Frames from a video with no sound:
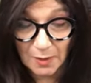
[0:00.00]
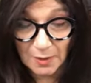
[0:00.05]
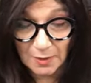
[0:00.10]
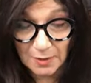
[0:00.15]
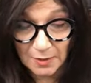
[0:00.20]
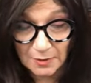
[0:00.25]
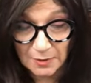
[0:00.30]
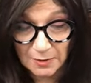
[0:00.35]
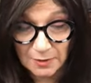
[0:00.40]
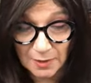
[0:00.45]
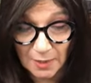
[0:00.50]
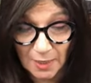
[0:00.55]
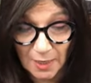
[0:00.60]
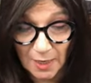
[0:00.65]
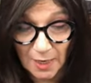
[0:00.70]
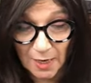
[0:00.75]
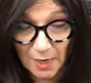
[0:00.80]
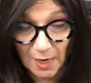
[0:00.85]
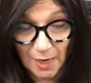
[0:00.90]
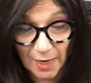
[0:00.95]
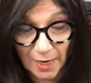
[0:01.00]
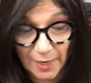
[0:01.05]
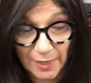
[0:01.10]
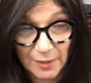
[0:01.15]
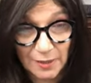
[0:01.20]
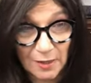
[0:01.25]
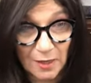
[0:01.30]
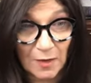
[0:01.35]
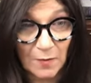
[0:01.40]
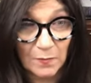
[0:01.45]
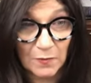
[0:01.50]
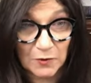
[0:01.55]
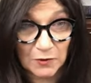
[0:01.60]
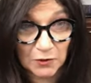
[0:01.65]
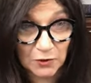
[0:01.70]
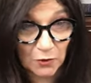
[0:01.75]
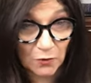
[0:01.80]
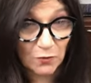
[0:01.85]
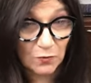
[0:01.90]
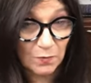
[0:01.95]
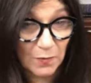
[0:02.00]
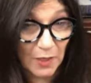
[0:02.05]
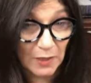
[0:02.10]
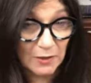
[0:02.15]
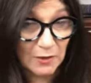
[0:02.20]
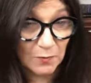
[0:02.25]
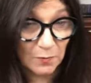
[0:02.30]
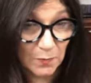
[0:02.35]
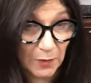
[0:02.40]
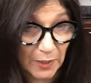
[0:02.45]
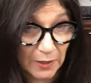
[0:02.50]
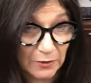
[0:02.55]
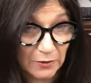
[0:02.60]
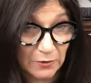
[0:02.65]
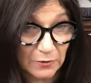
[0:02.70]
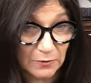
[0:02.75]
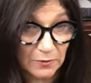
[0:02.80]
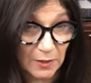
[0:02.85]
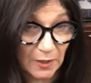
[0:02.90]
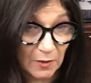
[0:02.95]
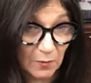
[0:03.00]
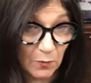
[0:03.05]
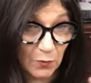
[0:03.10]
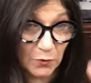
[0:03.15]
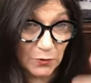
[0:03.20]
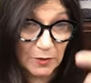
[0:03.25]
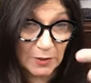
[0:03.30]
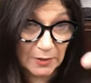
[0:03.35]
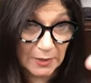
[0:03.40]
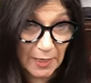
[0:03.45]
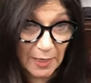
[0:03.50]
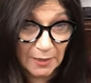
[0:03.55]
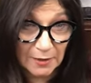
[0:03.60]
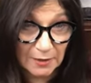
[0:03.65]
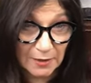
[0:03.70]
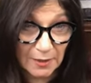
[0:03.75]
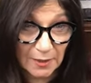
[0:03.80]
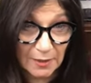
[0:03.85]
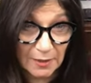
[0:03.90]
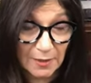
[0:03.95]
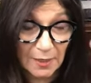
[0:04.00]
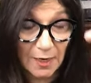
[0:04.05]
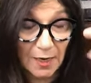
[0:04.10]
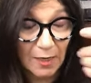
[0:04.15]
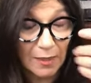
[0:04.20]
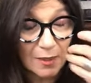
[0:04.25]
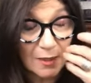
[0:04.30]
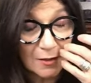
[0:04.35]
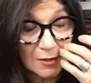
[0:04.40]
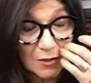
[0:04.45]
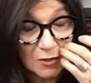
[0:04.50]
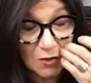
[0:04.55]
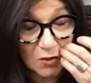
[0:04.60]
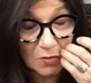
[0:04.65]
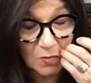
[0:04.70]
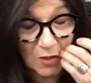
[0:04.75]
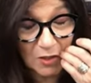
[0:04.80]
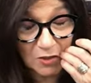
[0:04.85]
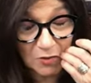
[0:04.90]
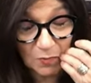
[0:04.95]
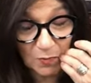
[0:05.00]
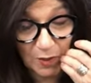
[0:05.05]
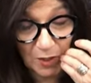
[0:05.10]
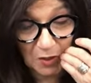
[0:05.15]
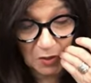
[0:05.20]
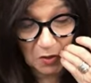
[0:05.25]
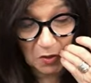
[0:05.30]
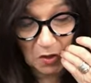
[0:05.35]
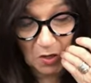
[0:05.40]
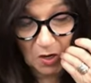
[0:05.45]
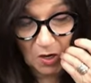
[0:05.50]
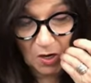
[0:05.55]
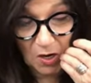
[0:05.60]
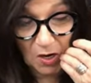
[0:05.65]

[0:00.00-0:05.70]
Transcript: is I got so much better, like Bernadette did. I got so much better.